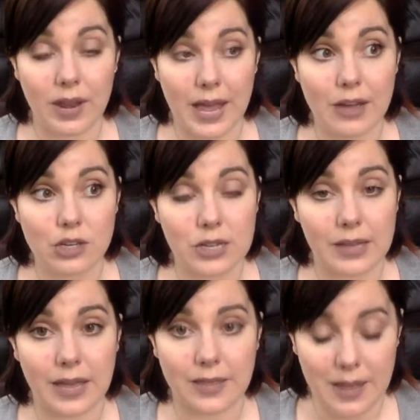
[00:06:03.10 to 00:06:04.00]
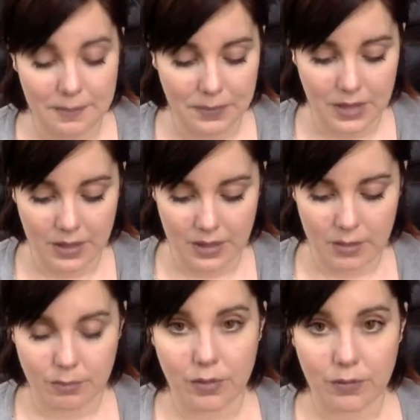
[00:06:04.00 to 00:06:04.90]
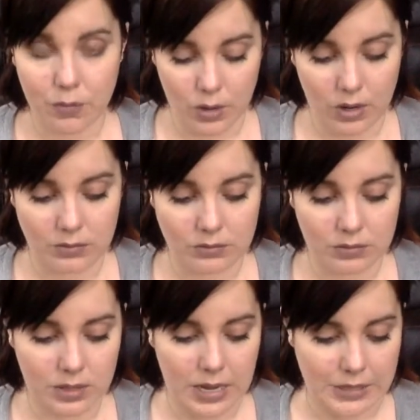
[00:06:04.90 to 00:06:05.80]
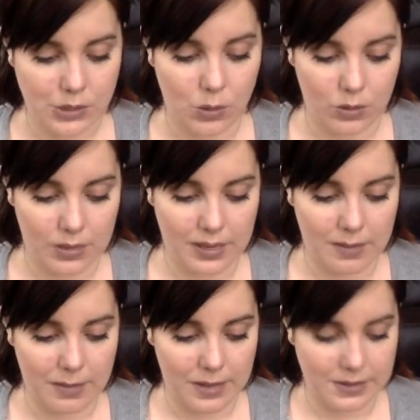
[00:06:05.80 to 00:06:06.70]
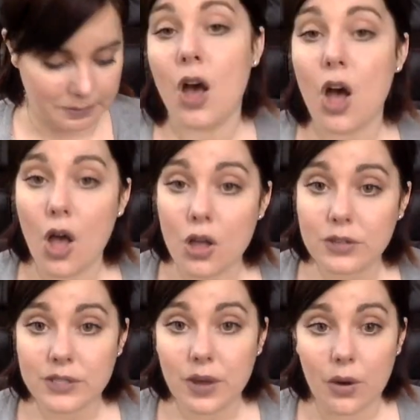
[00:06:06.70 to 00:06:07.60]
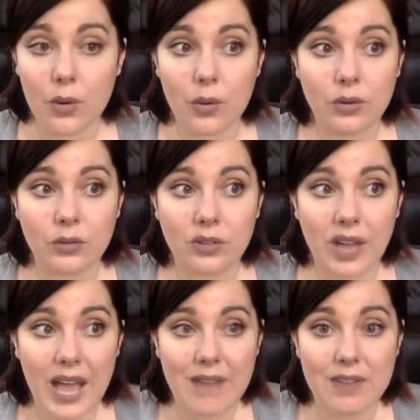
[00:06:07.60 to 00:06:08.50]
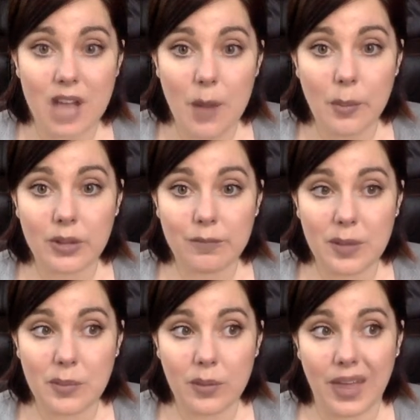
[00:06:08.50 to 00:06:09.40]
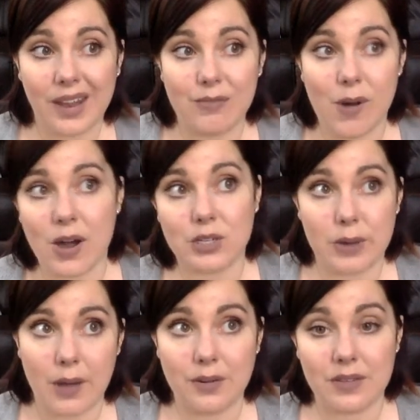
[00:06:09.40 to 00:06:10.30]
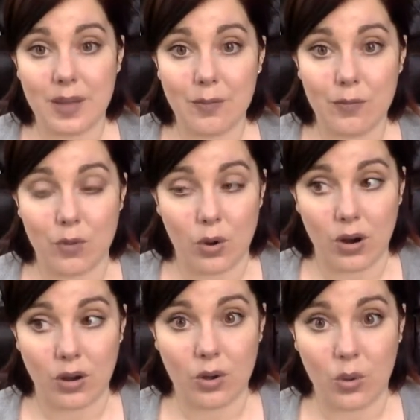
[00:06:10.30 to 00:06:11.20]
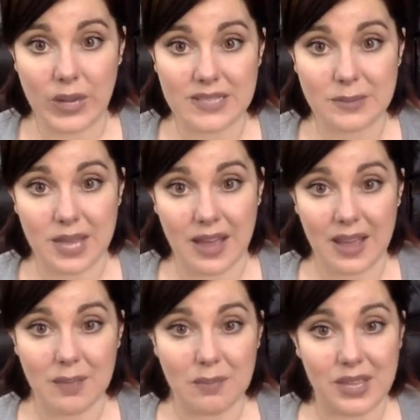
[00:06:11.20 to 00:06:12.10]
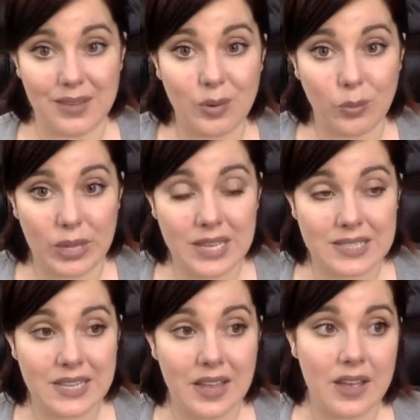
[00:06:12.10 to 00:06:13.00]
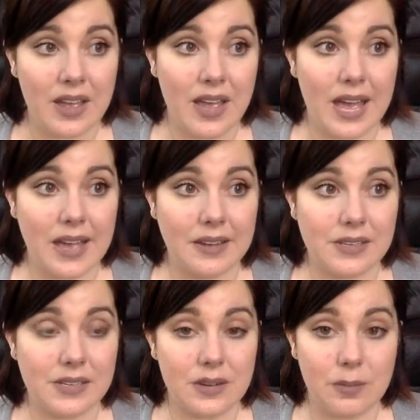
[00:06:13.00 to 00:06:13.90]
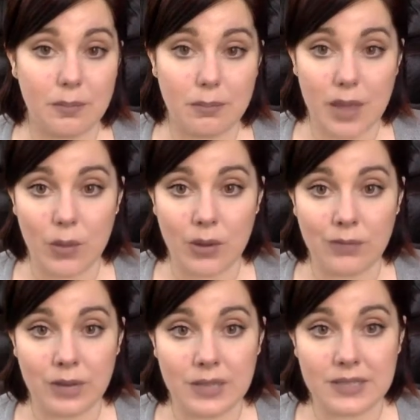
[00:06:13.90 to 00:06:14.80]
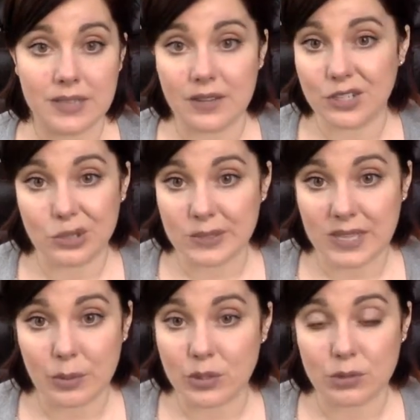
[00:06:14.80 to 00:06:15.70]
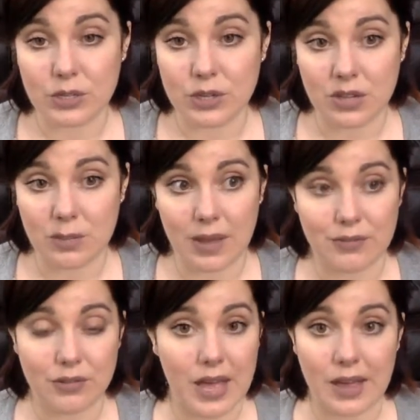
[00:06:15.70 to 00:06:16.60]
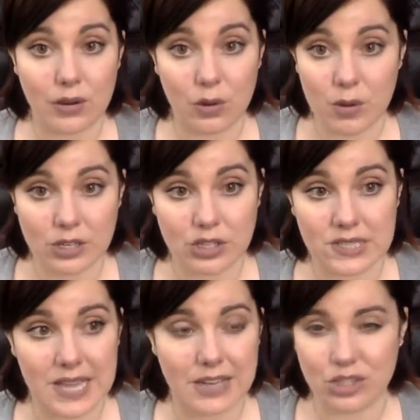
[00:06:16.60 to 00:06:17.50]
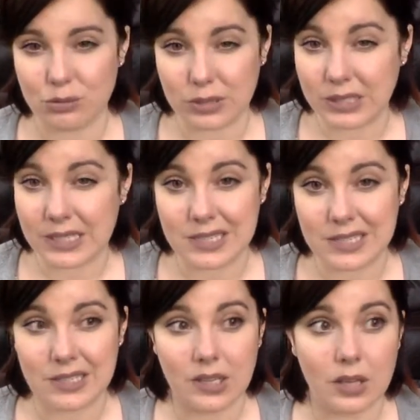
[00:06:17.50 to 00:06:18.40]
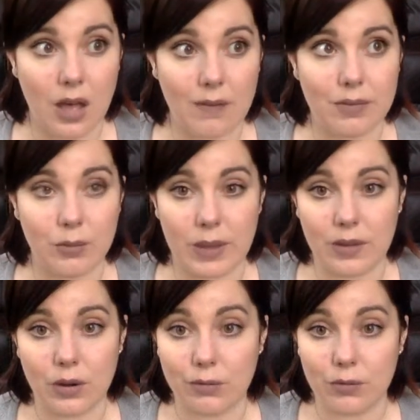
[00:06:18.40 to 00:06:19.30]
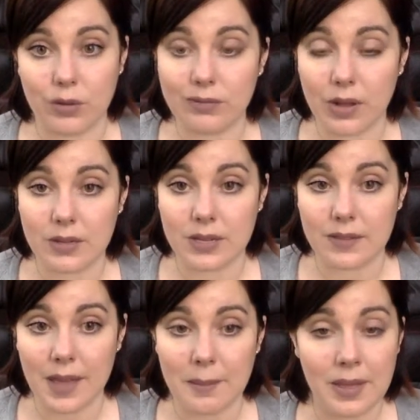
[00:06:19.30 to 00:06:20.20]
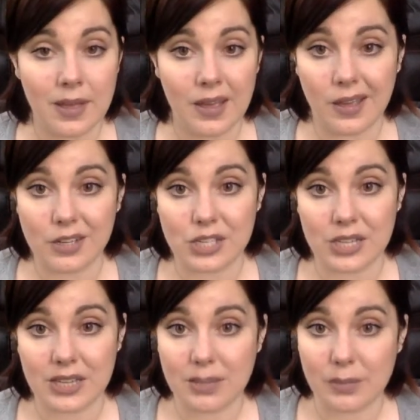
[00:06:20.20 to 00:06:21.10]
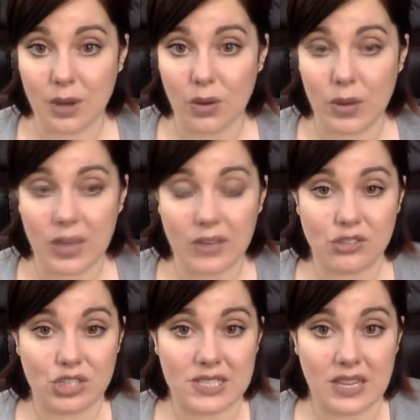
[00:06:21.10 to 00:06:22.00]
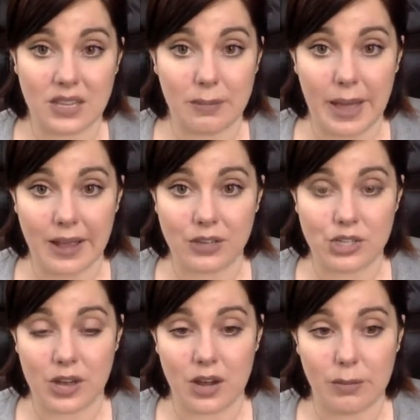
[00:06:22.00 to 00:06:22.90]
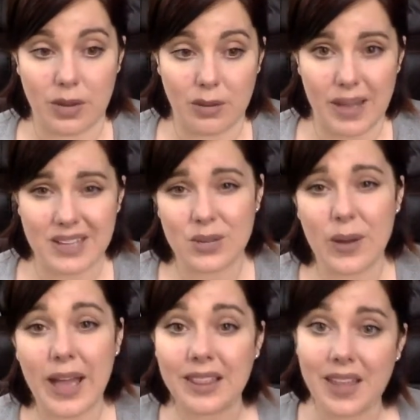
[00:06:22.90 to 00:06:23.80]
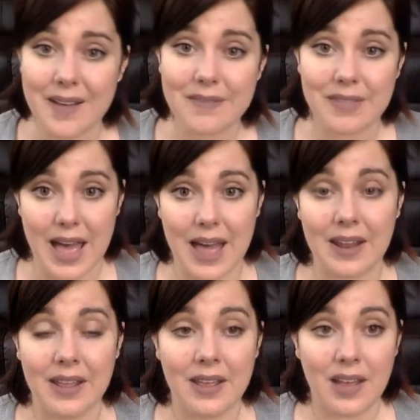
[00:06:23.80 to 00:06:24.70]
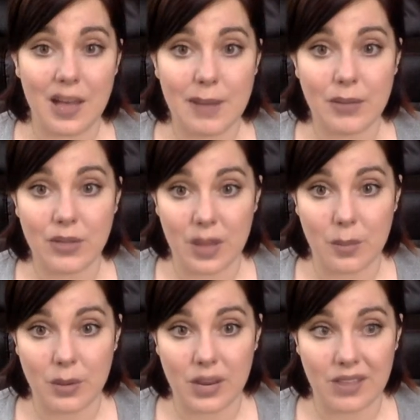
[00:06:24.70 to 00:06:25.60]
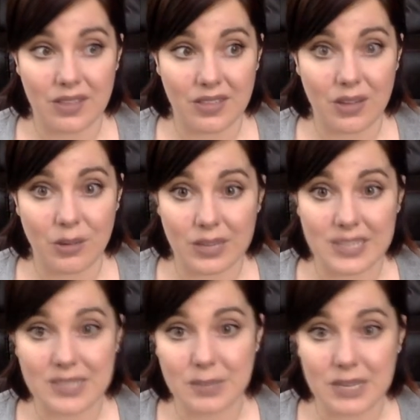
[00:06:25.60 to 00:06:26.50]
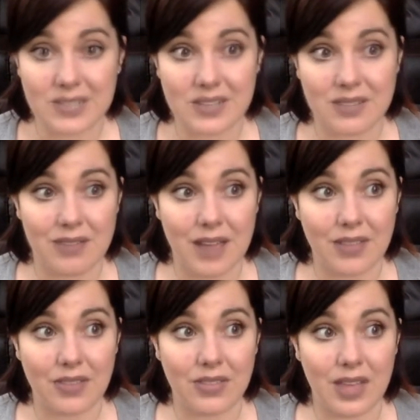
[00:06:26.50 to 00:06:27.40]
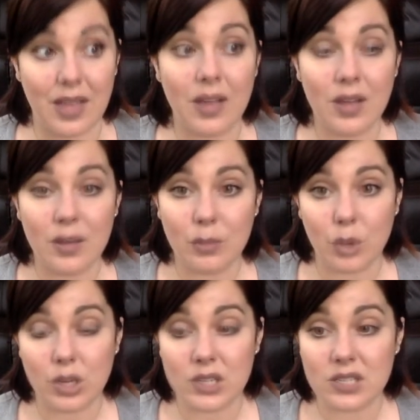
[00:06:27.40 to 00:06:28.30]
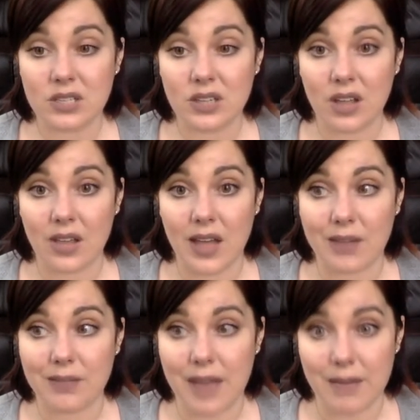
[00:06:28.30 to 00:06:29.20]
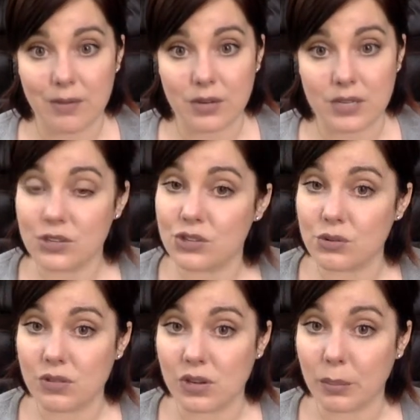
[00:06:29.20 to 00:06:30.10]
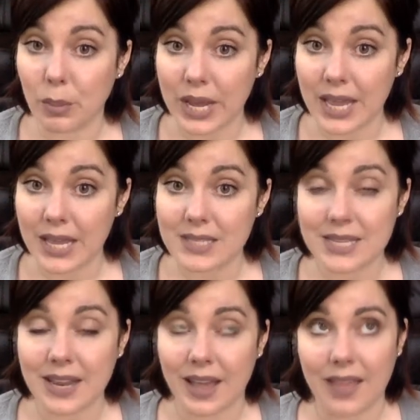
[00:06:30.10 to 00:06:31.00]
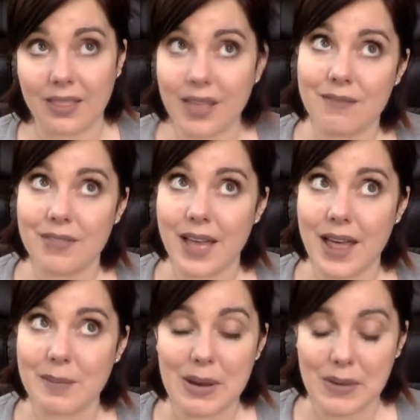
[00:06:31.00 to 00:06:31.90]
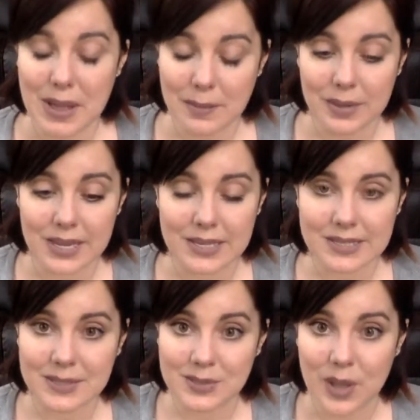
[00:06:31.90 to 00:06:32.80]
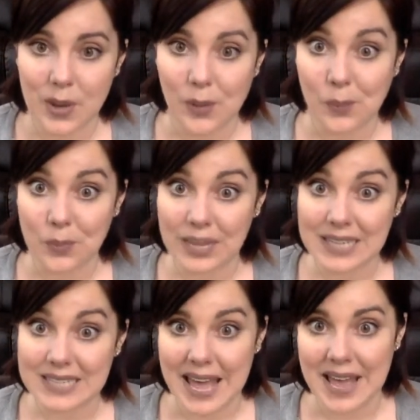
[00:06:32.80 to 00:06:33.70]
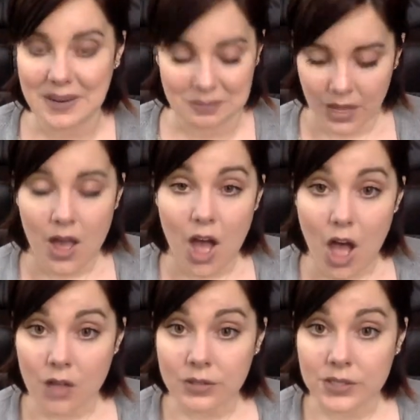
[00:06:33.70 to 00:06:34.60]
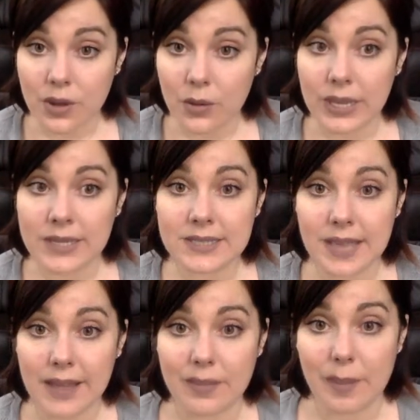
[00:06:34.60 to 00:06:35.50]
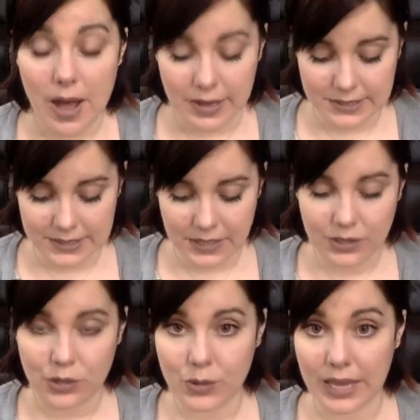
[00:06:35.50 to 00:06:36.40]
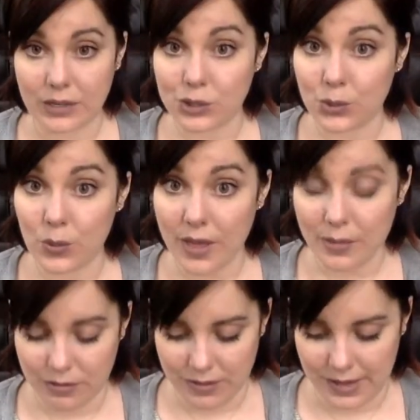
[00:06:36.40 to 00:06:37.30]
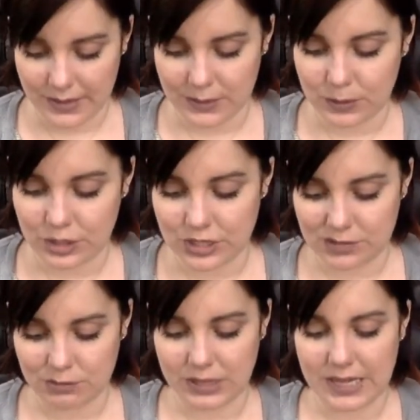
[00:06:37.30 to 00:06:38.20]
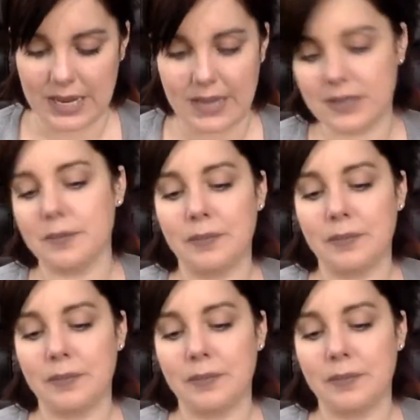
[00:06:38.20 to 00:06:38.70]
I actually like them before I totally commit. Also, I have a couple of people that have walked around in them for quite some time, even weeks, and my one friend said that she was able to return them after that. No questions asked. She really didn't love the way that her foot felt in them, and she let them know, and she sent them back, and she got her money back. So I love that about the company. I think that really speaks to the fact that they put a lot of effort into their brand, and I love that about companies. So that's that. Also, inside the box, you get 2 other things, which is really neat.